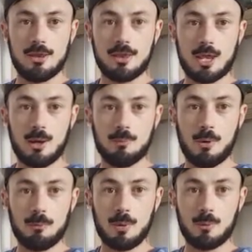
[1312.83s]
and then
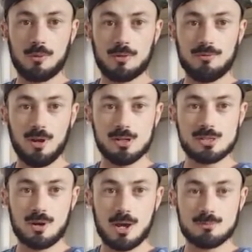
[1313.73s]
it'll pop up with the
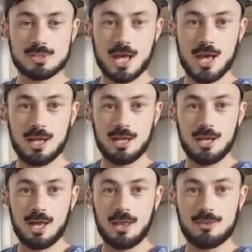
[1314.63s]
Velociraptor,
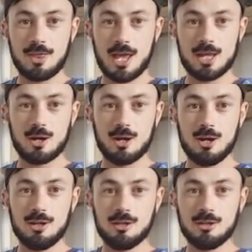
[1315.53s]
and there you
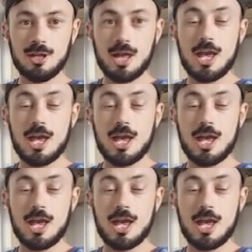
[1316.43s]
go.